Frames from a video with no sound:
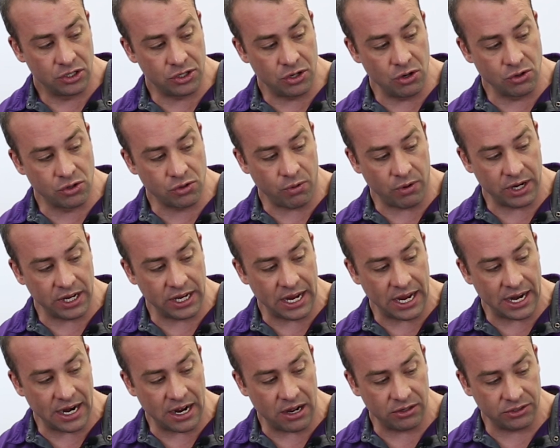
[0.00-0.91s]
two
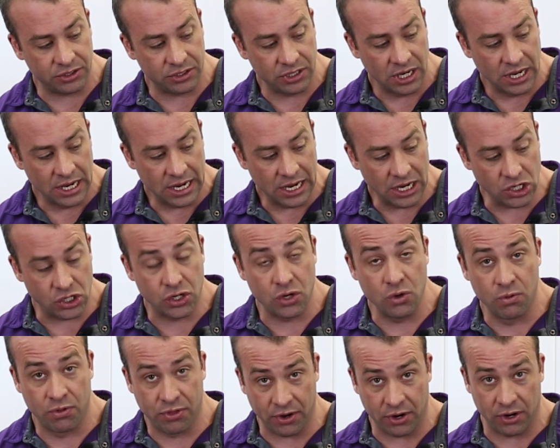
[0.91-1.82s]
twenty-eight ounce, and
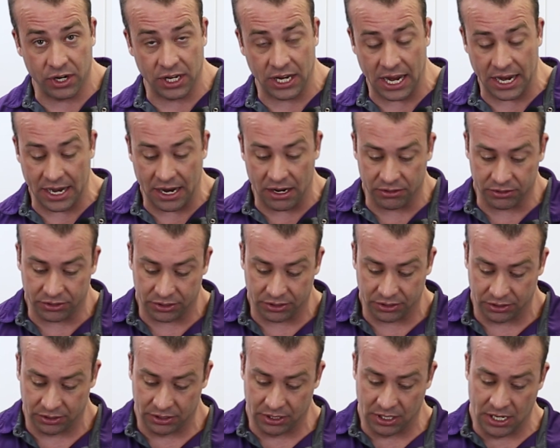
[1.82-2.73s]
two thirty-eight ounce.